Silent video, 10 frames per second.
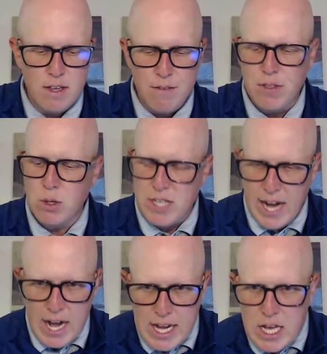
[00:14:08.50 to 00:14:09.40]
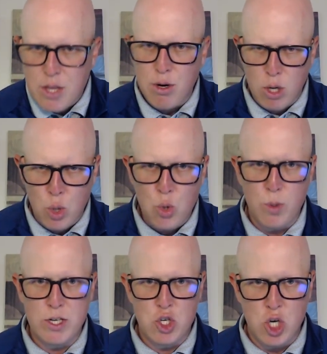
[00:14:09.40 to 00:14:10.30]
there's any other owner
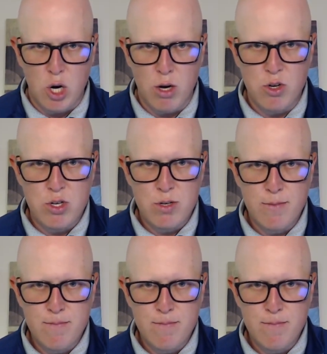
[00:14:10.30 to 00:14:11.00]
in charge,